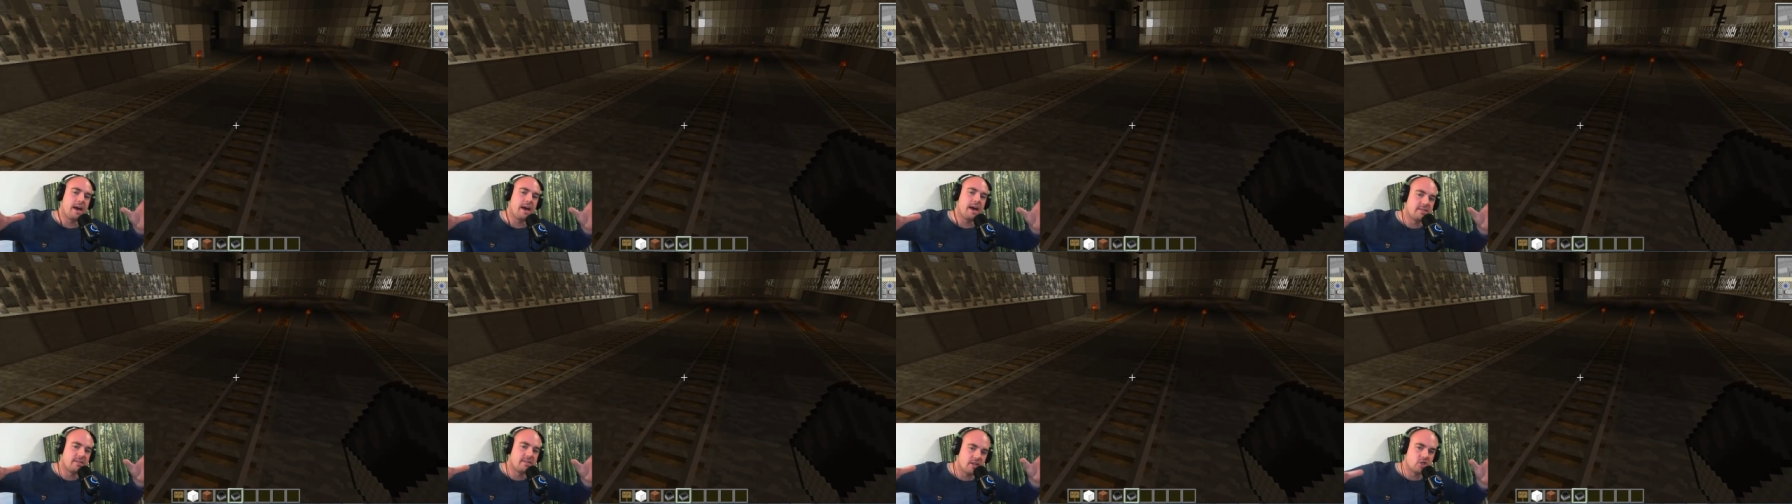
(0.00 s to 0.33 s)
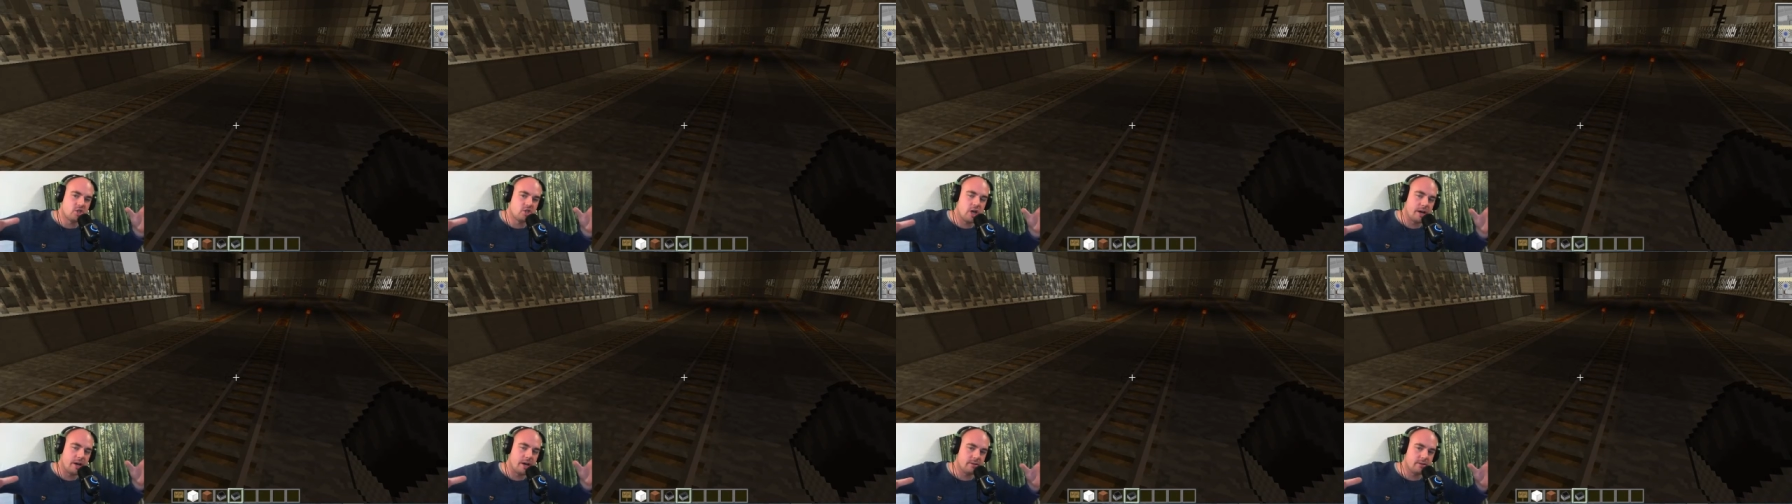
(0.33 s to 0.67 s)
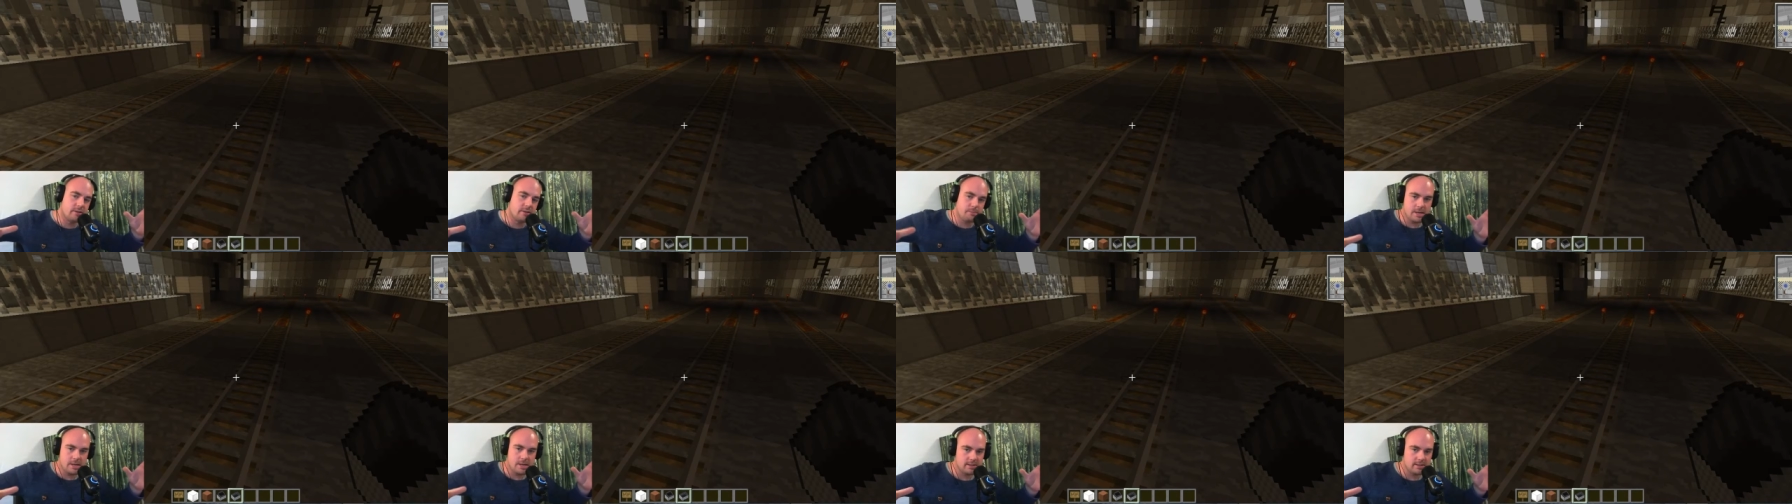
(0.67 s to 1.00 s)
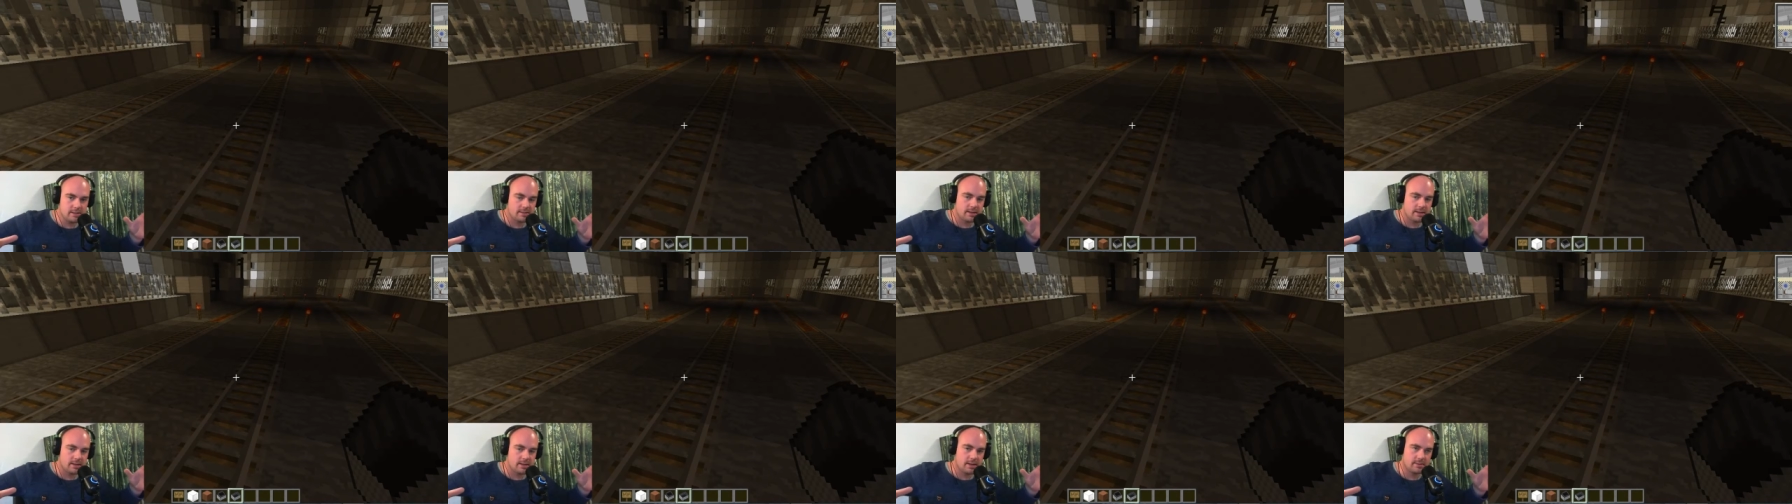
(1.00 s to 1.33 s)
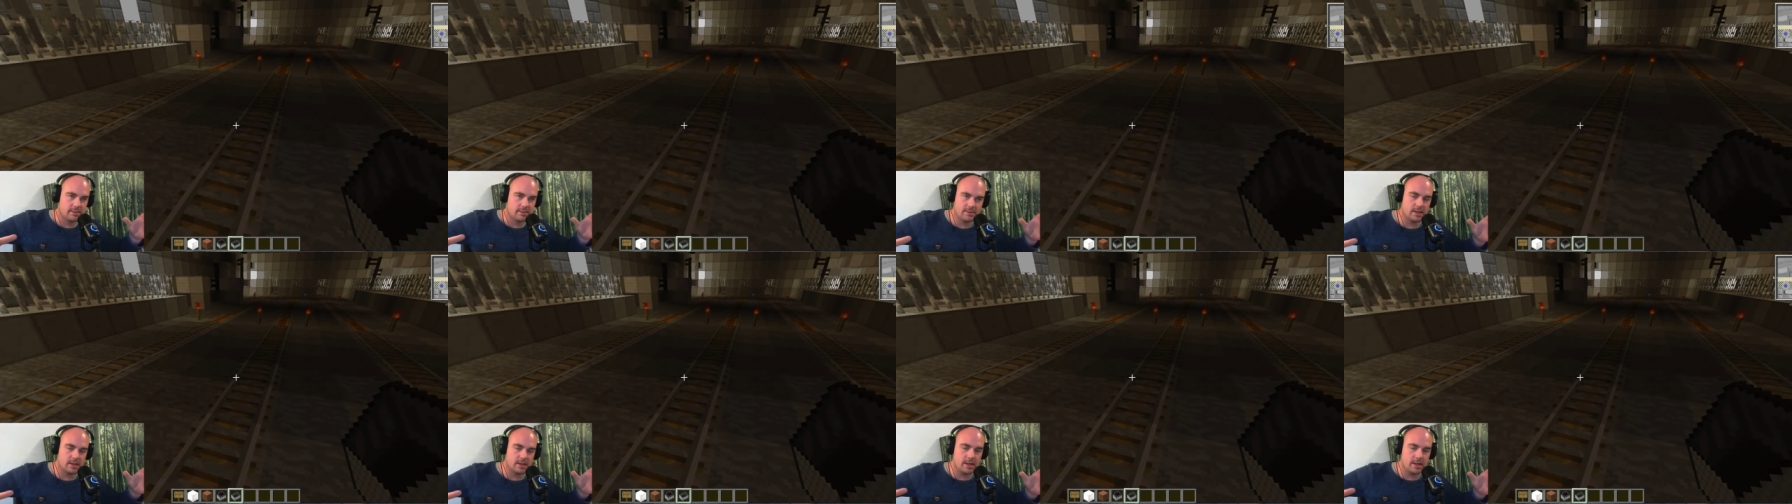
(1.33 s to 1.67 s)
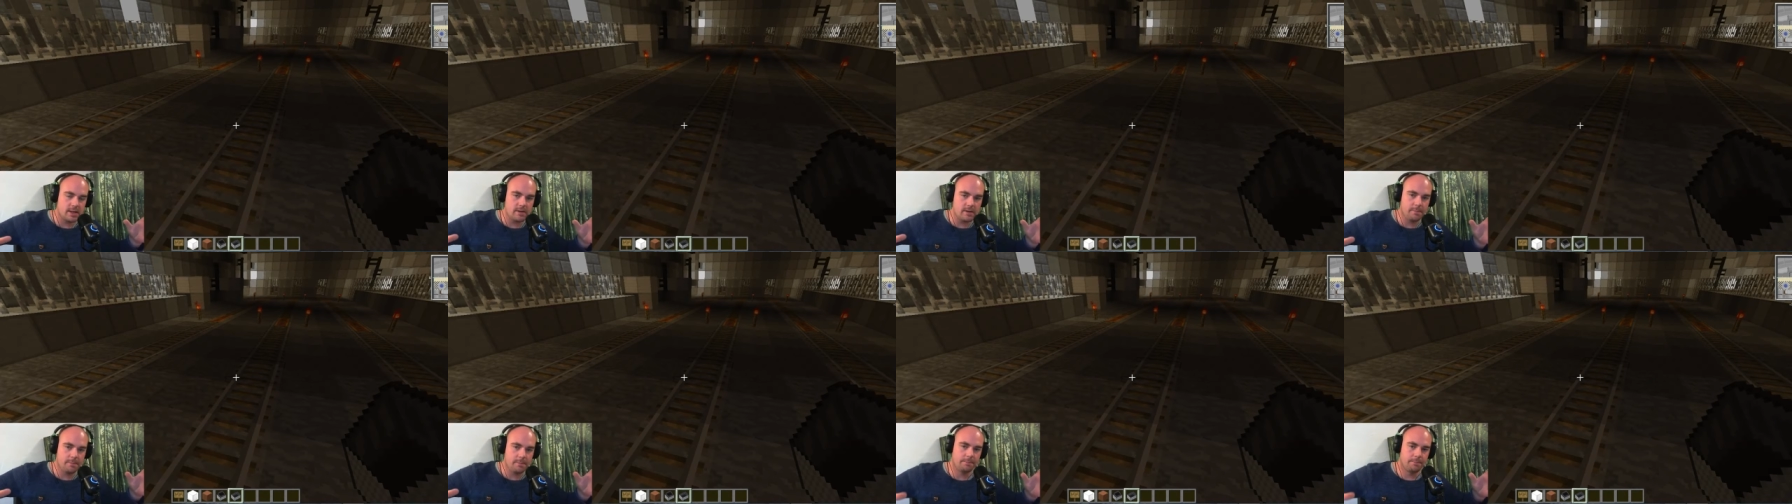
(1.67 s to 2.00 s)
as a giant pizza
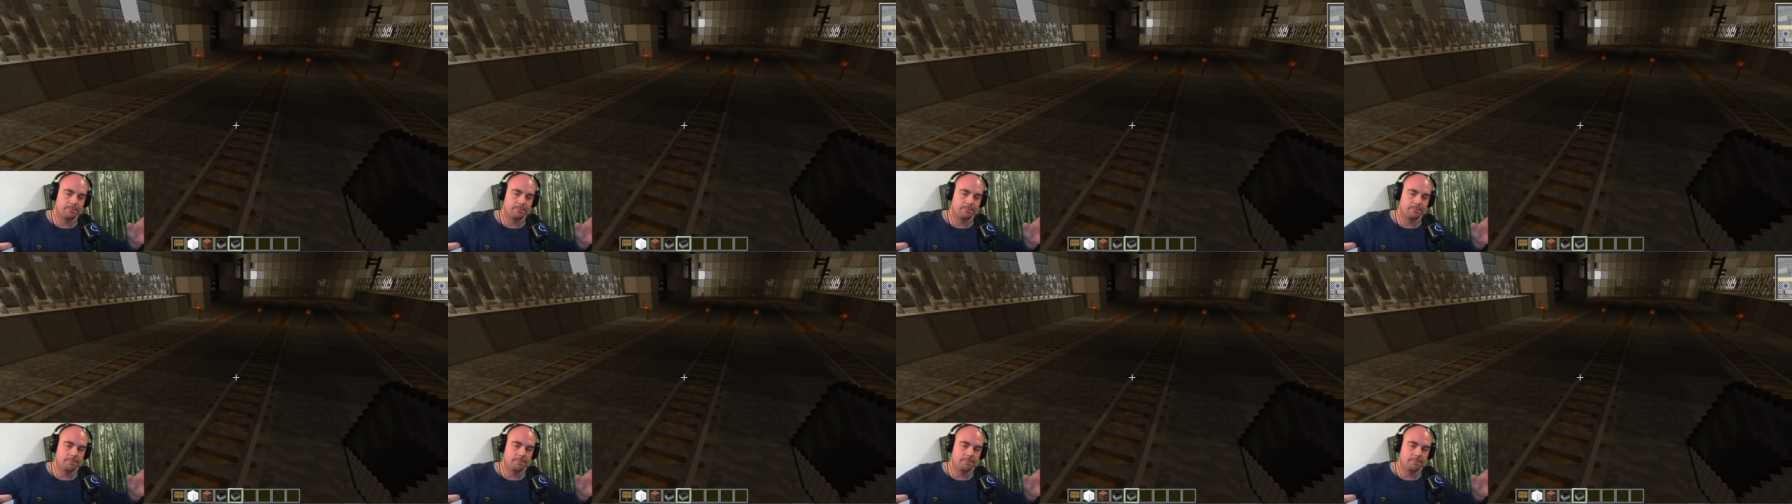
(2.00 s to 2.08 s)
city,